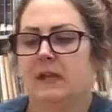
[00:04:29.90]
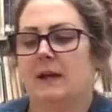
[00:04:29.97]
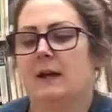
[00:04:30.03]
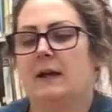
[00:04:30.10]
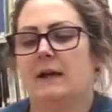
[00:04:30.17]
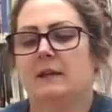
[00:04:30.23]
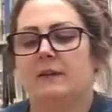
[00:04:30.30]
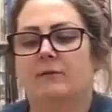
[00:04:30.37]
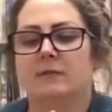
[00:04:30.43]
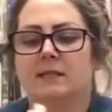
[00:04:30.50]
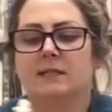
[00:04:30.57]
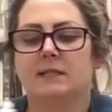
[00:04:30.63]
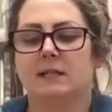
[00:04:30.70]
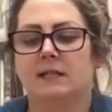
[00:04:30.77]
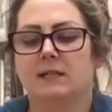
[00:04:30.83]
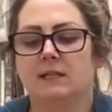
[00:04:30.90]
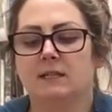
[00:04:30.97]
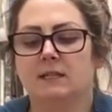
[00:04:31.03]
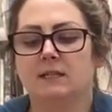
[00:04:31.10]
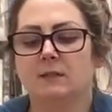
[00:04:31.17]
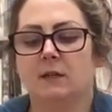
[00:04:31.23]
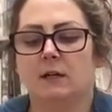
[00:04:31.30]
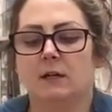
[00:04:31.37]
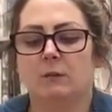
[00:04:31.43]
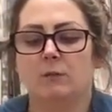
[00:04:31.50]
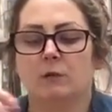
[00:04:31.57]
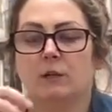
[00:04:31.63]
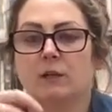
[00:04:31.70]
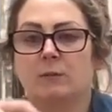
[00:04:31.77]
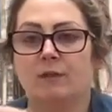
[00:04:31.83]
And the reason is
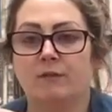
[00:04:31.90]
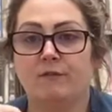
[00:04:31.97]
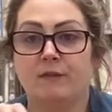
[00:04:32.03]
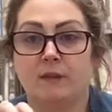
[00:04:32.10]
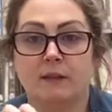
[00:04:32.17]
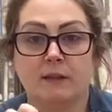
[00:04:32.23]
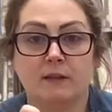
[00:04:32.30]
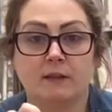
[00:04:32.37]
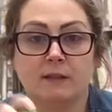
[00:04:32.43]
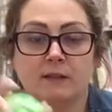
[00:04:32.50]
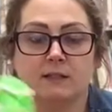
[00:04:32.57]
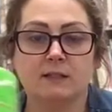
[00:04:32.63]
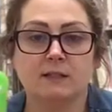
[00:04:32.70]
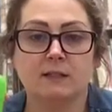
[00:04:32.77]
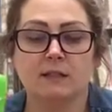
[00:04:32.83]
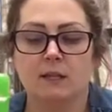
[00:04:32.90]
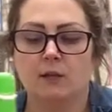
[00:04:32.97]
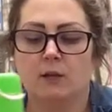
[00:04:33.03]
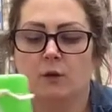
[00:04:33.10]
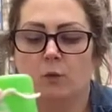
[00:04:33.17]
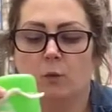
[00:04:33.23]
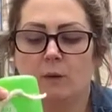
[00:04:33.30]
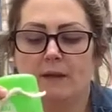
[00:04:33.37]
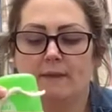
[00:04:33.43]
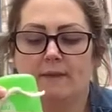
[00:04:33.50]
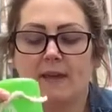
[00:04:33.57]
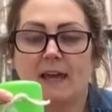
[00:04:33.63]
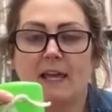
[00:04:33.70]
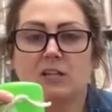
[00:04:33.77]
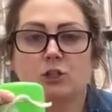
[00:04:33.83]
we're going to be filling this with
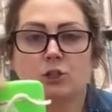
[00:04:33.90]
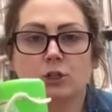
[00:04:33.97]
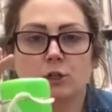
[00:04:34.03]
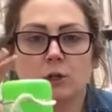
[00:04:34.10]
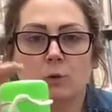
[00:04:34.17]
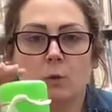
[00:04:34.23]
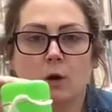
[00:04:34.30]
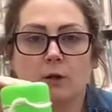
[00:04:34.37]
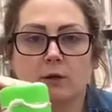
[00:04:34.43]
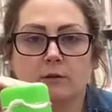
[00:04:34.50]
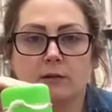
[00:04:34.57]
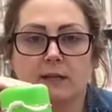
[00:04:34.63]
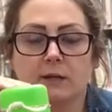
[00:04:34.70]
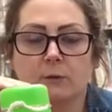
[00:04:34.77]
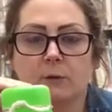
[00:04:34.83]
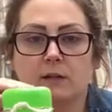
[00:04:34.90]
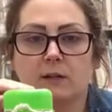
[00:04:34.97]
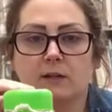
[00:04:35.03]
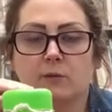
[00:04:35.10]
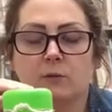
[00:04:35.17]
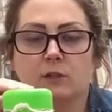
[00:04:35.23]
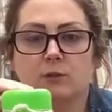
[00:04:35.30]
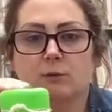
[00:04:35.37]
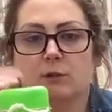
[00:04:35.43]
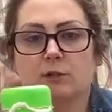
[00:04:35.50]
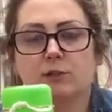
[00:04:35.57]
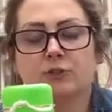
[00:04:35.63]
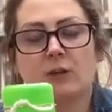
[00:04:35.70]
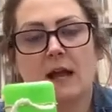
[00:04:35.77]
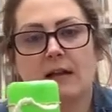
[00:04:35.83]
a sugar water liquid, which will
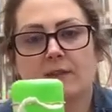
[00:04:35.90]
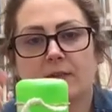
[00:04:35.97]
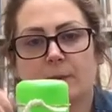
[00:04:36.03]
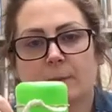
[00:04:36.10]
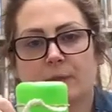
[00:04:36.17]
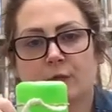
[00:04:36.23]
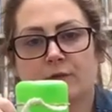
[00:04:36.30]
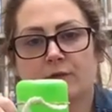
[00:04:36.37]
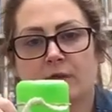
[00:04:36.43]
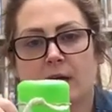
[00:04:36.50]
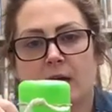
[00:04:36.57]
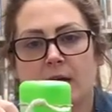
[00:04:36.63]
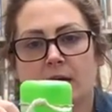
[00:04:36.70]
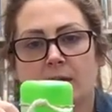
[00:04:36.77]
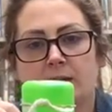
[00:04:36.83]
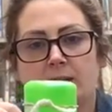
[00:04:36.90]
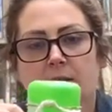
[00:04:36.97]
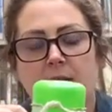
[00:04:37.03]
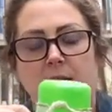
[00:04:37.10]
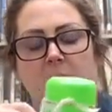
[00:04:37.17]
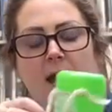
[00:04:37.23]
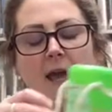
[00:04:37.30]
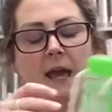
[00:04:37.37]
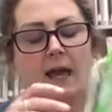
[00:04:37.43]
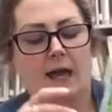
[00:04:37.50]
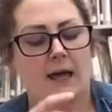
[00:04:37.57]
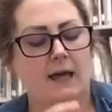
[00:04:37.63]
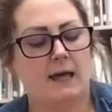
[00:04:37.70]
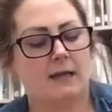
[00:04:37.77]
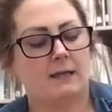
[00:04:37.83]
attract the butterflies,
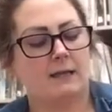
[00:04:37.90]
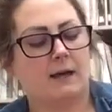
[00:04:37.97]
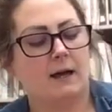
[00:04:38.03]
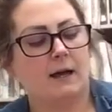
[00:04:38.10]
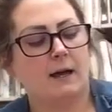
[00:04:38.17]
and